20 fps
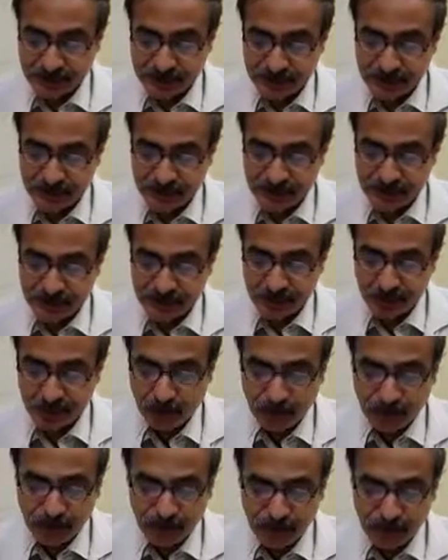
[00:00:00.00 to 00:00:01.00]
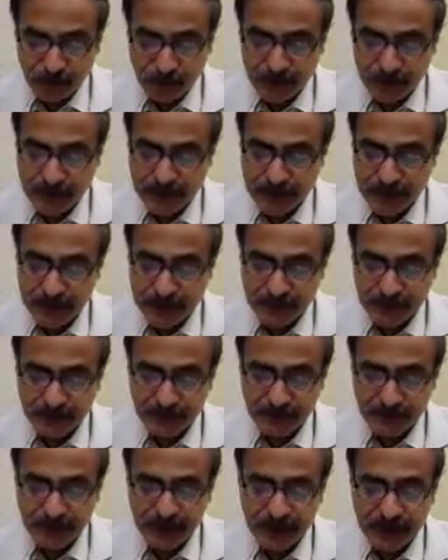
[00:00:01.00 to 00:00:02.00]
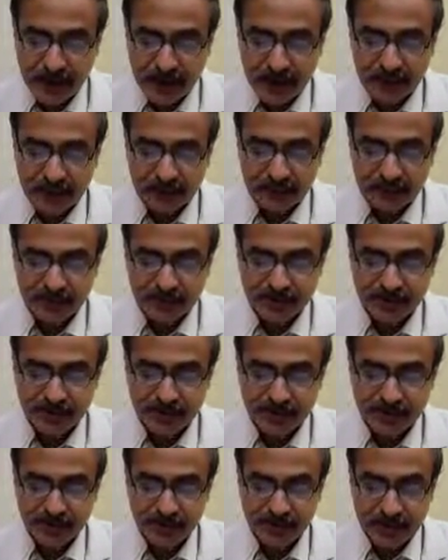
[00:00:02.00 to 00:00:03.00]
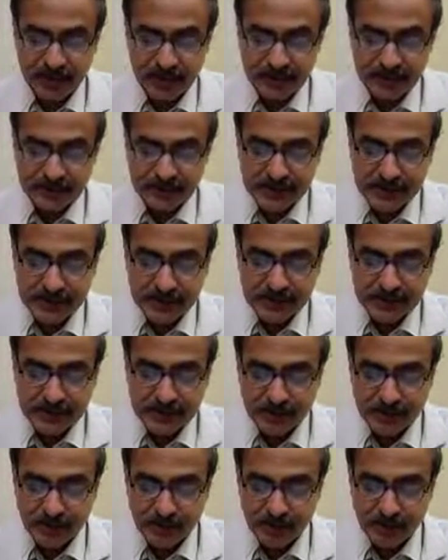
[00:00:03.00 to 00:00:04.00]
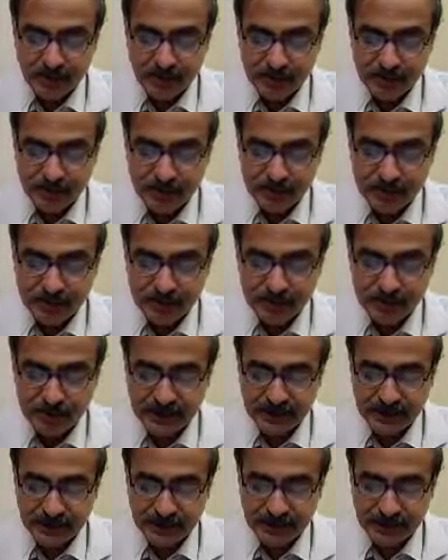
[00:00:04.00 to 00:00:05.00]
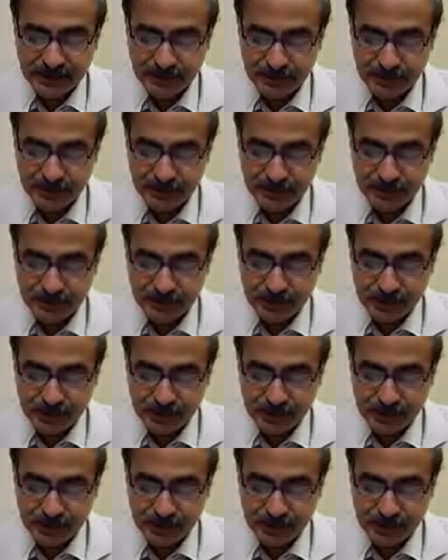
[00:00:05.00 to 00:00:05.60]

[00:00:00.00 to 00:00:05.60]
it is important to identify and appreciate the appearance of prostatic capsule.